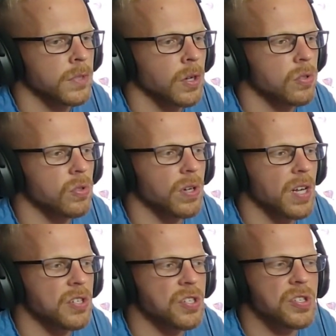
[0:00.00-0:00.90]
Also,
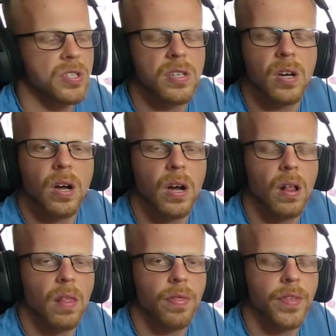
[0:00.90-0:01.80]
guys, just
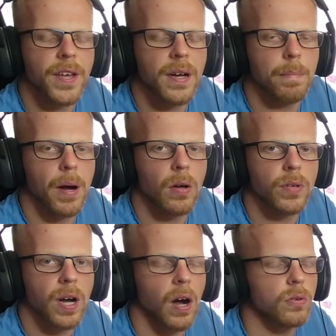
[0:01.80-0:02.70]
think about
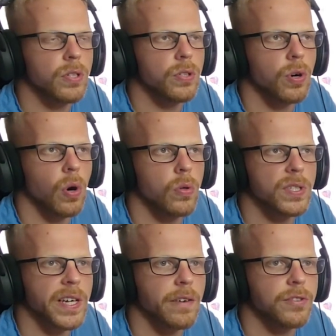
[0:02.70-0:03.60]
how the
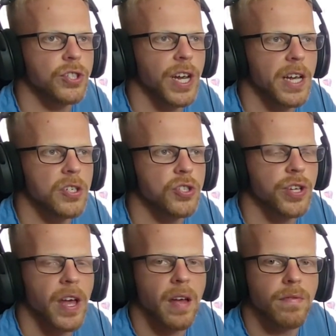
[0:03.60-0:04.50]
drones have
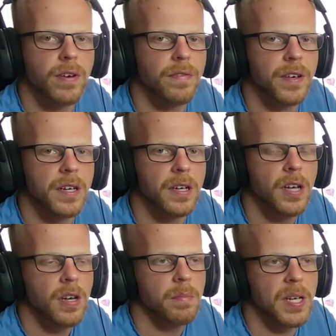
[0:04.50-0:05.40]
changed everything.
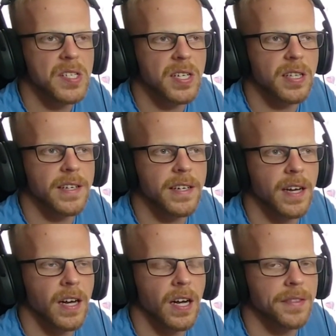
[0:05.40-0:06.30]
Basically,
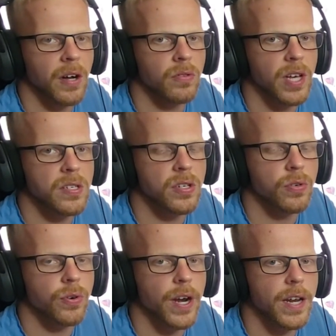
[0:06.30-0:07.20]
nowadays in
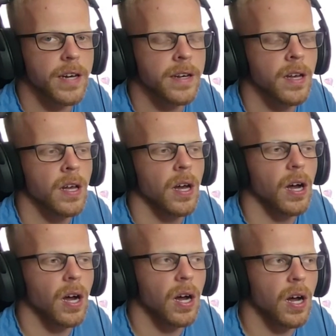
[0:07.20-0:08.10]
Ukraine,
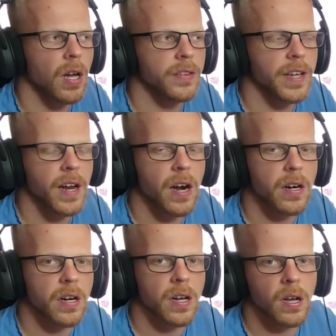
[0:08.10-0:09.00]
they
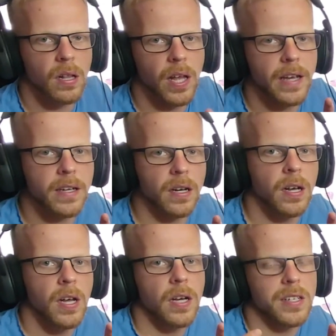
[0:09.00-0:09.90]

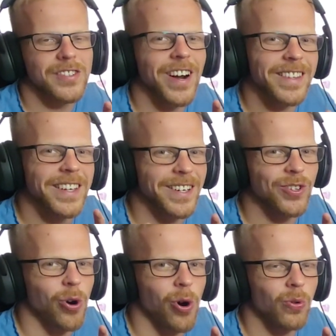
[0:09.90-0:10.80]
are constructing a
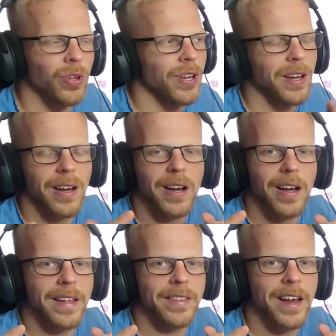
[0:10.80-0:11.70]
drone
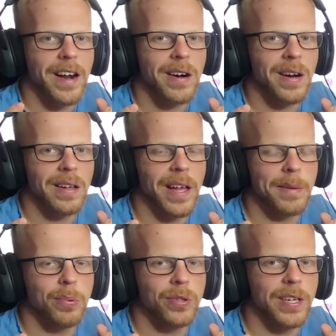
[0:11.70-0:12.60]
and they are
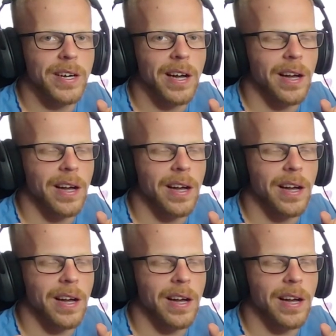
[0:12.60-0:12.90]
putting